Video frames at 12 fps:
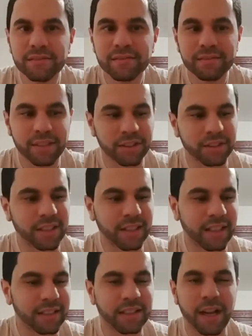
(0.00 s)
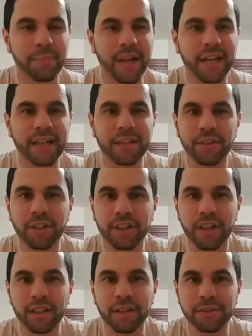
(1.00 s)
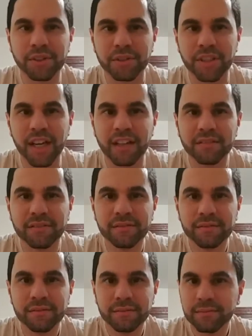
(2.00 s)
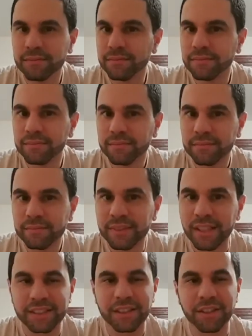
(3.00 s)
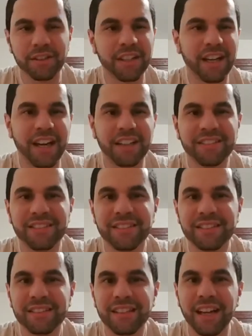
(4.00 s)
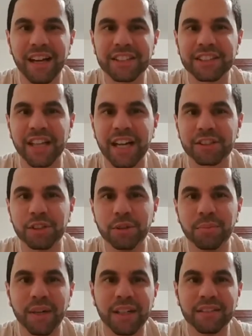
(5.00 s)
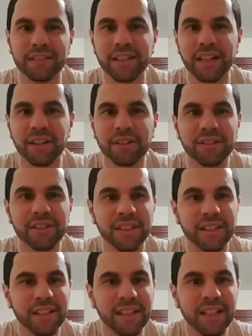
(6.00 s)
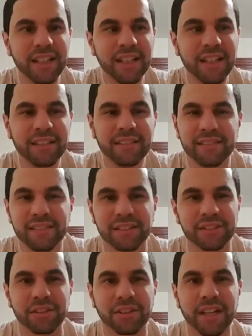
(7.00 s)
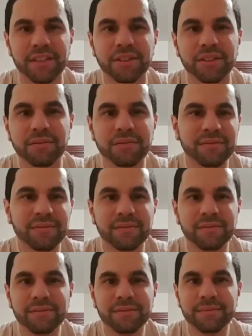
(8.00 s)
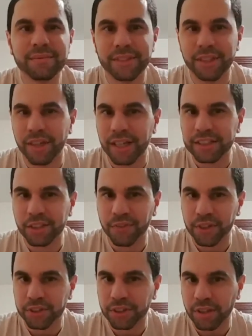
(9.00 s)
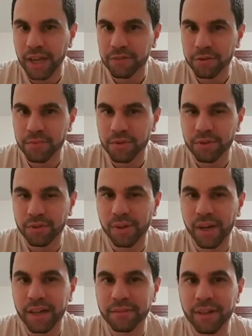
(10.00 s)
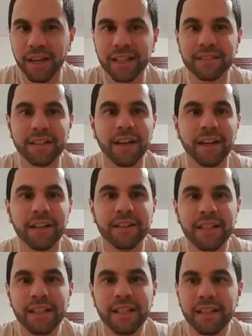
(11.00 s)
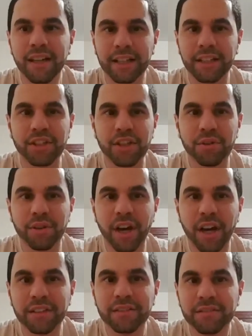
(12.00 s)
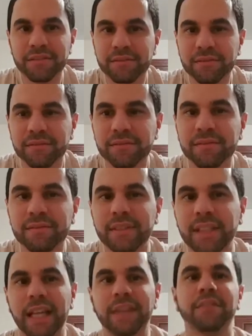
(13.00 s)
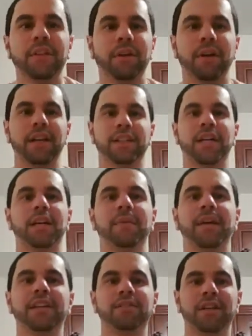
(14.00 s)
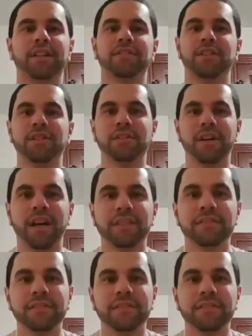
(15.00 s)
They're just hey, you got a band-aid for the cut. That was okay. That's nah, it's not too, but, it was okay too. I still finished the live stream too. I continued on. Even though I had a cut on my hand too, I continued on.